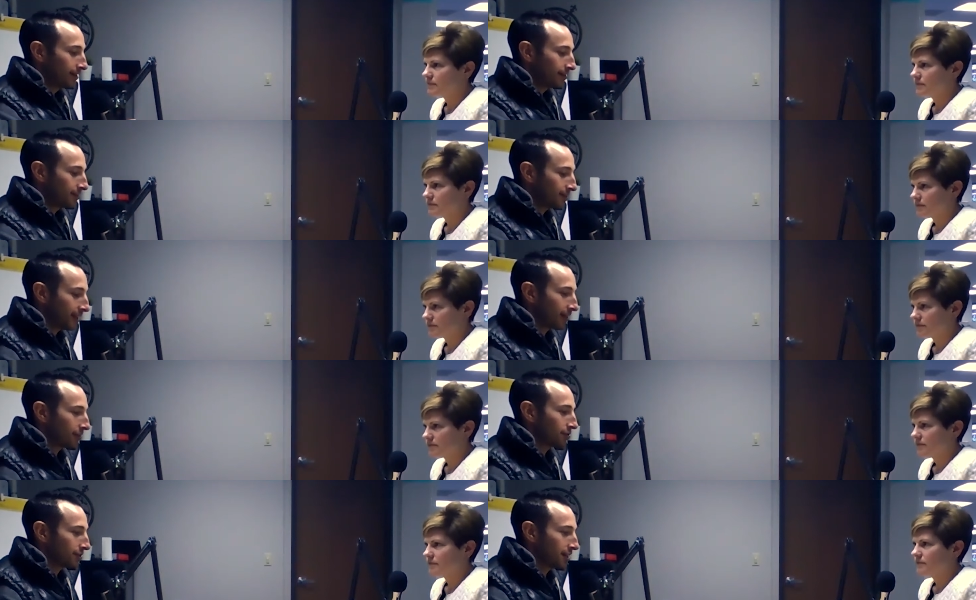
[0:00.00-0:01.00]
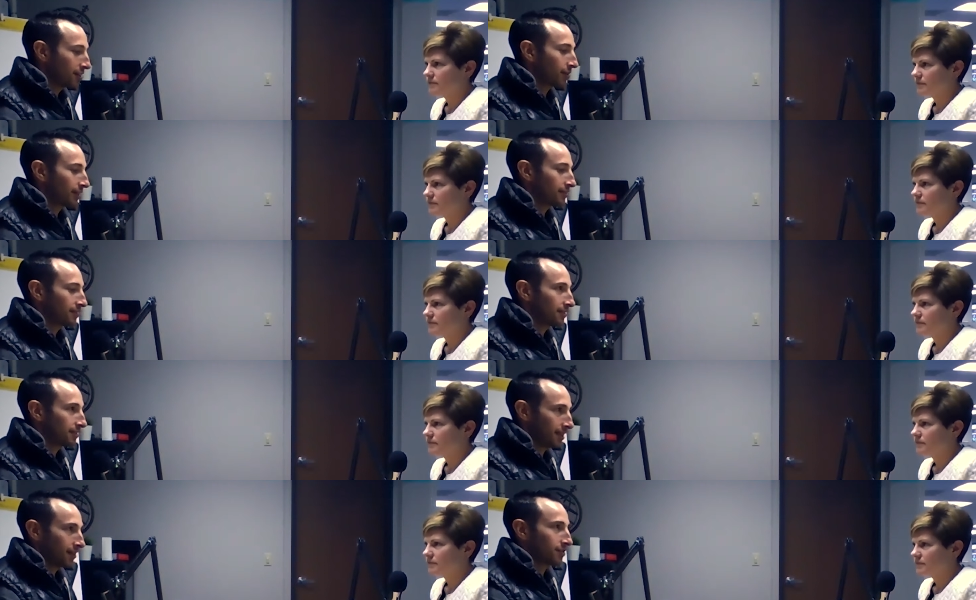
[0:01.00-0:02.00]
Speaker 1: sales secret to
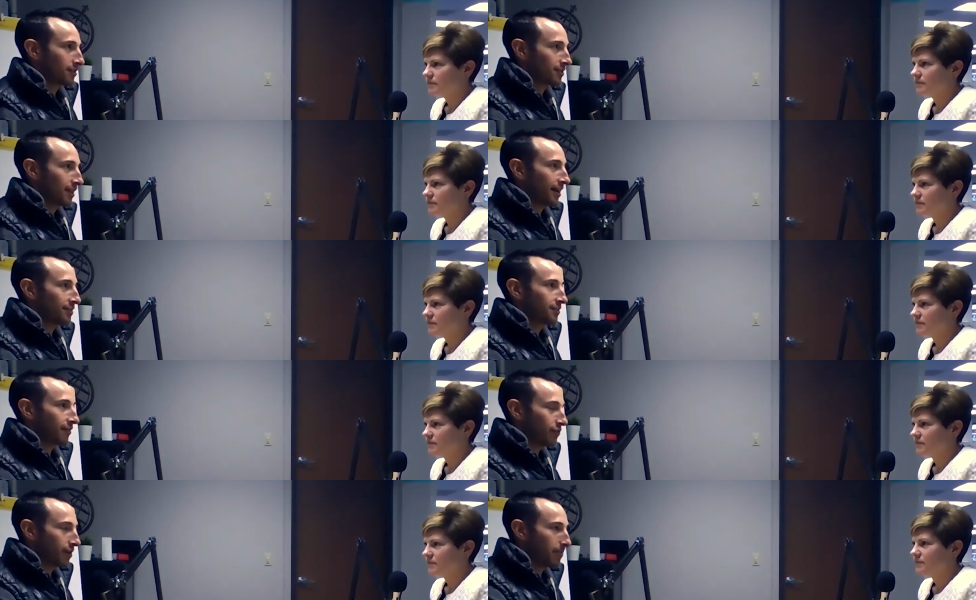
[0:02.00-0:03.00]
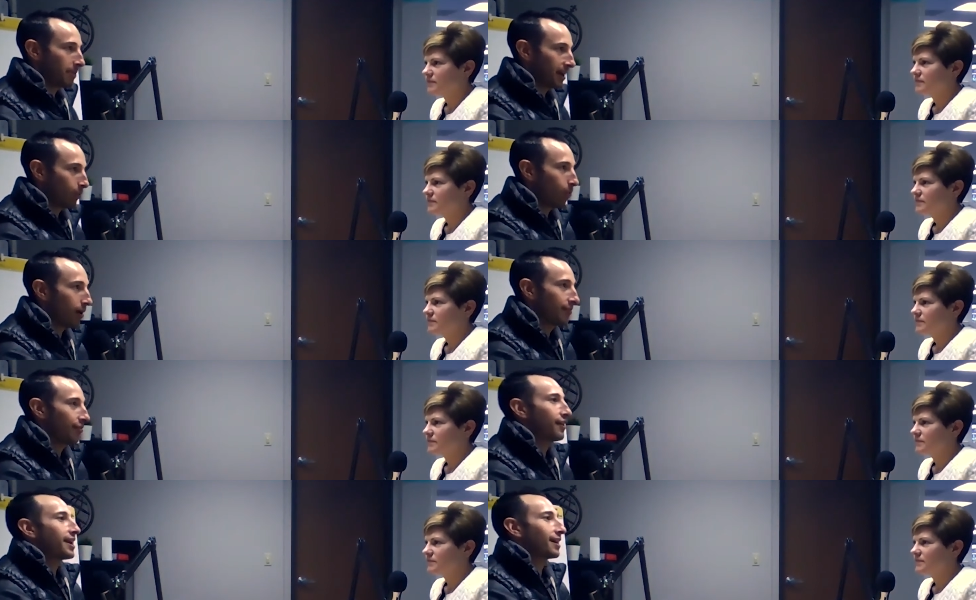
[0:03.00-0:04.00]
sales success? If you had to pick
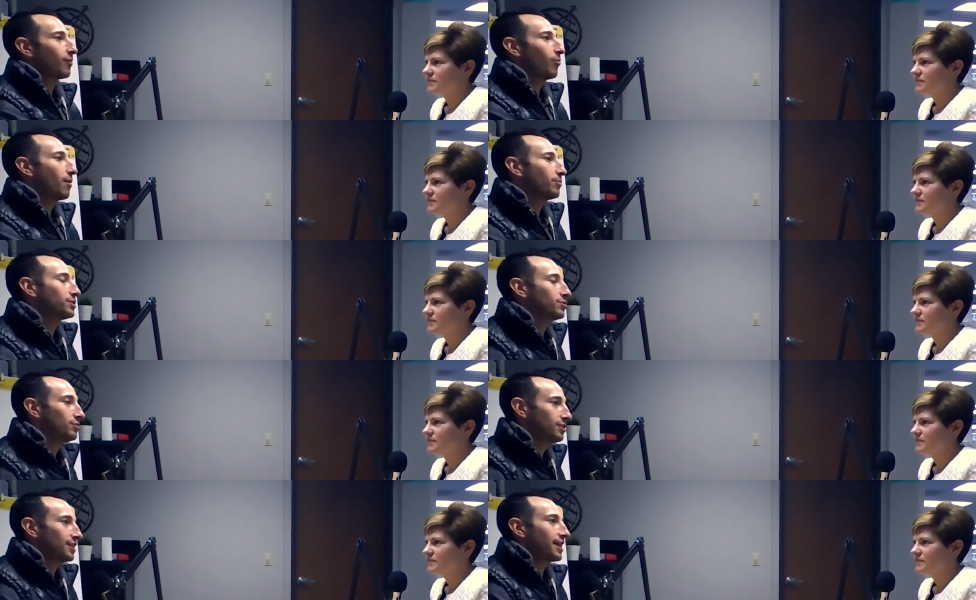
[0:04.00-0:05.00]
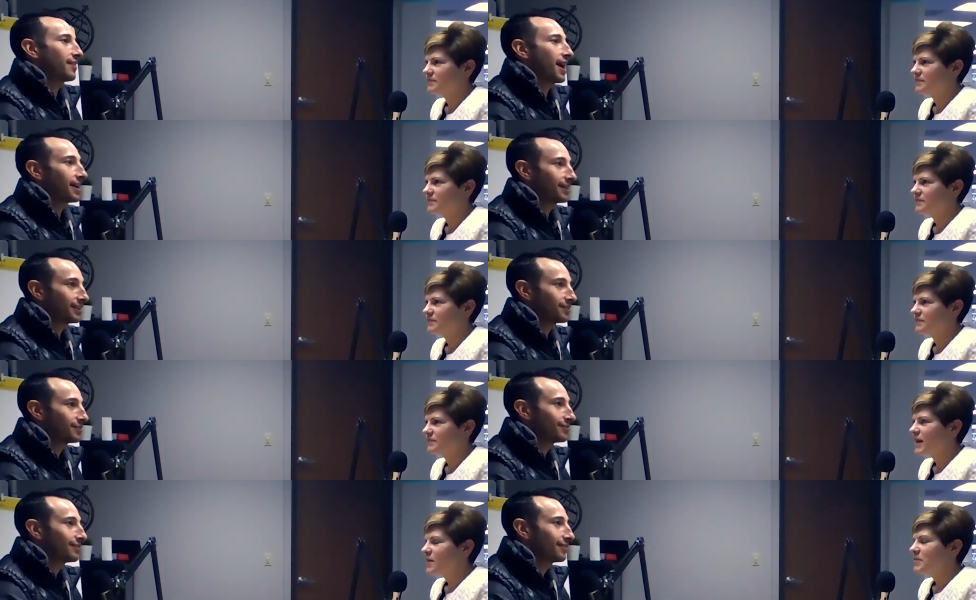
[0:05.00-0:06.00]
one thing, what would you say that
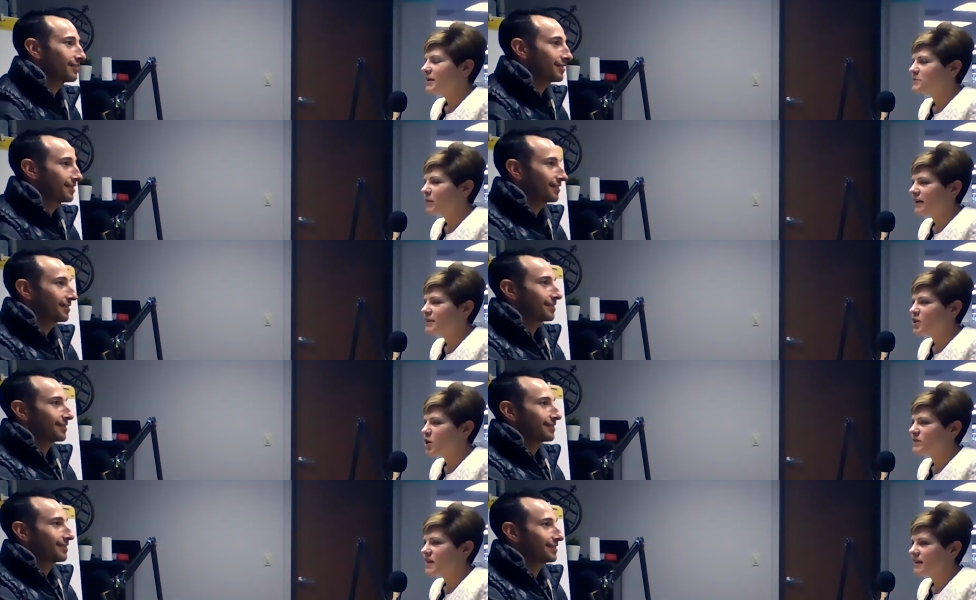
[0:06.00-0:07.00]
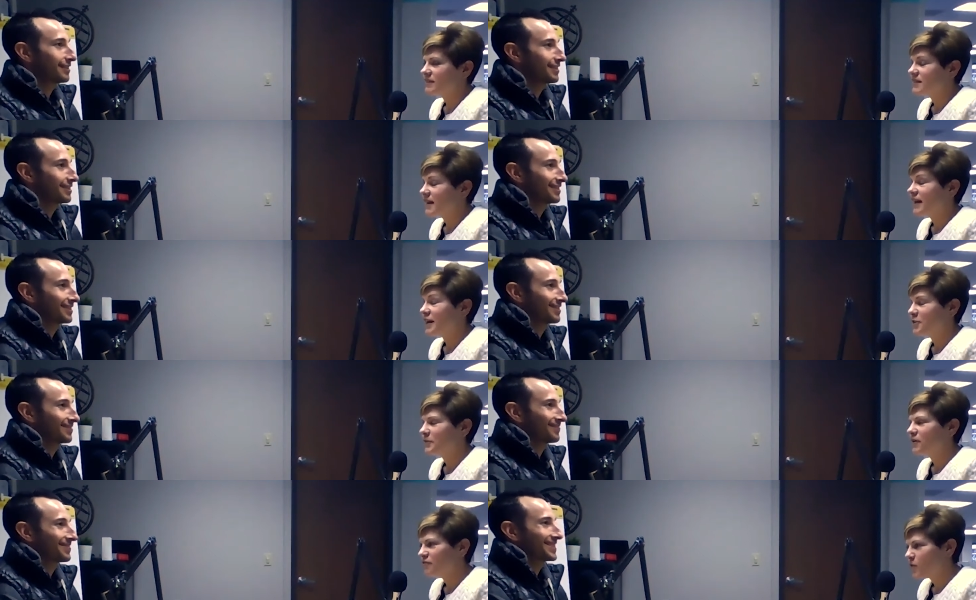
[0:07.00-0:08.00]
is?
Speaker 2: Because Brandon knows I can say like
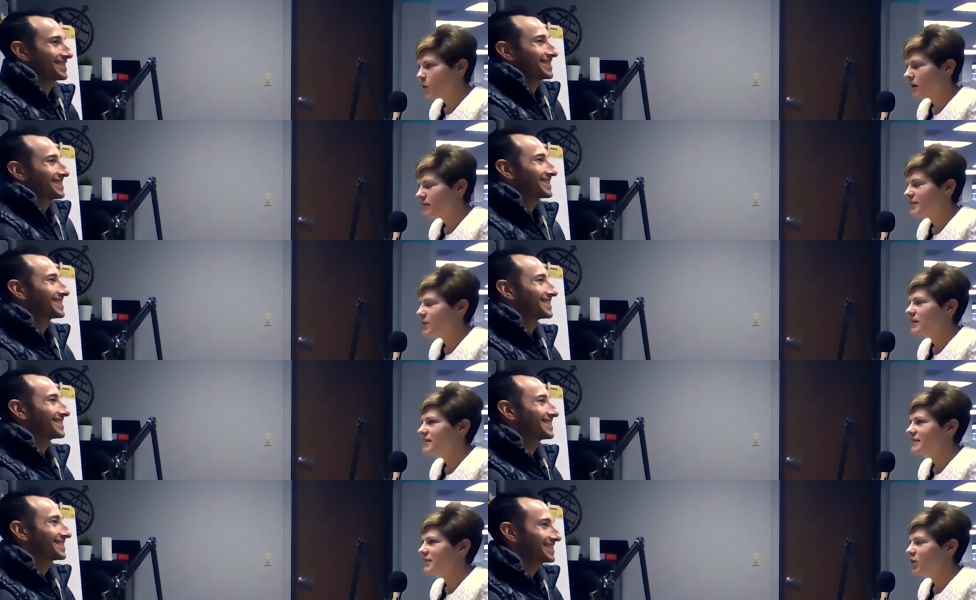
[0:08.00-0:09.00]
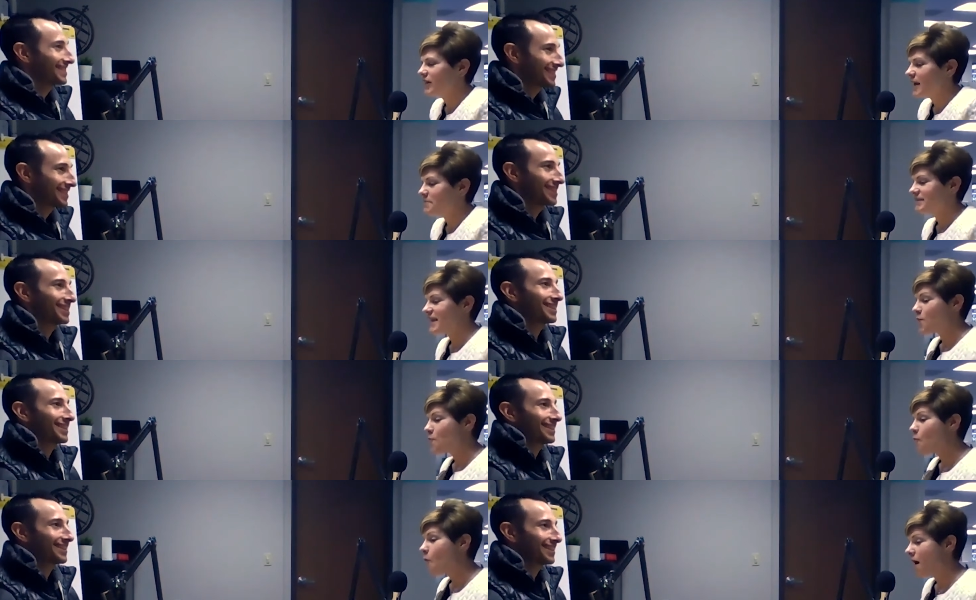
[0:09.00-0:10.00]
three or four, so he's looking at me saying
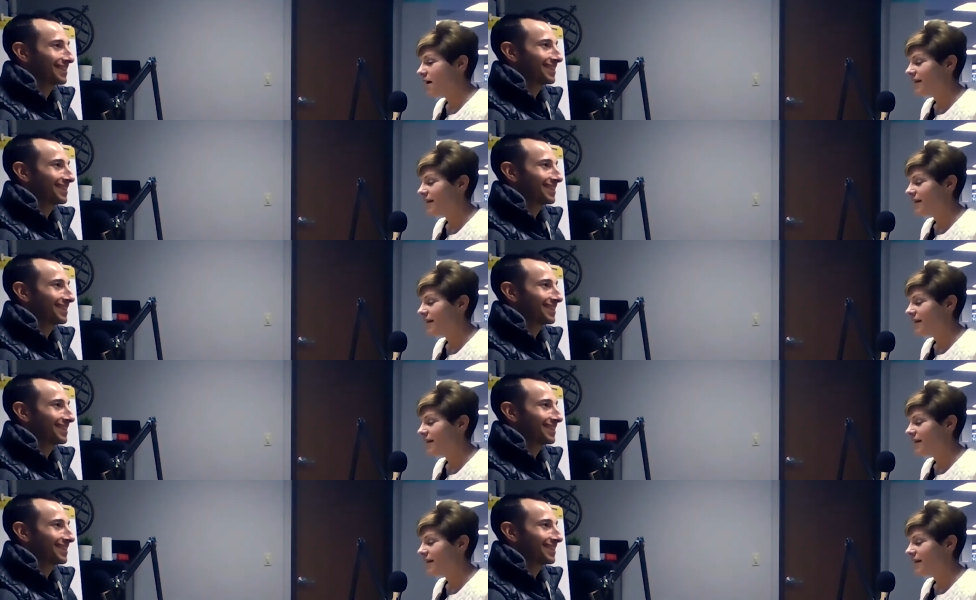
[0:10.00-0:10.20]
one.